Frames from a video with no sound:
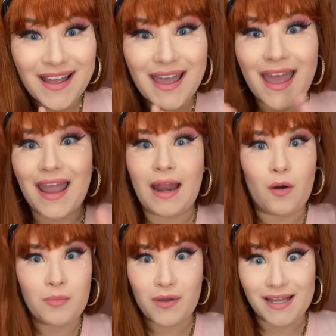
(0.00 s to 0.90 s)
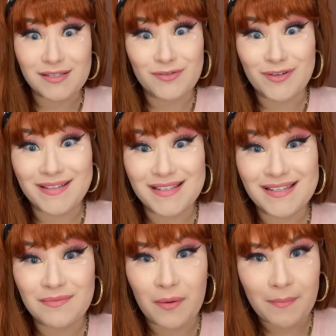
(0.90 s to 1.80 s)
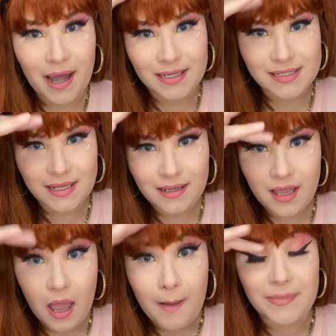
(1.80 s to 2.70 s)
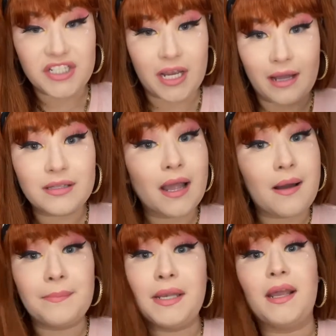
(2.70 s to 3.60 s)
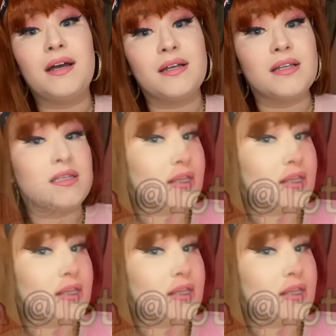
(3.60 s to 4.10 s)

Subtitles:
and I hope you guys enjoyed this unboxing. But check out that company because they're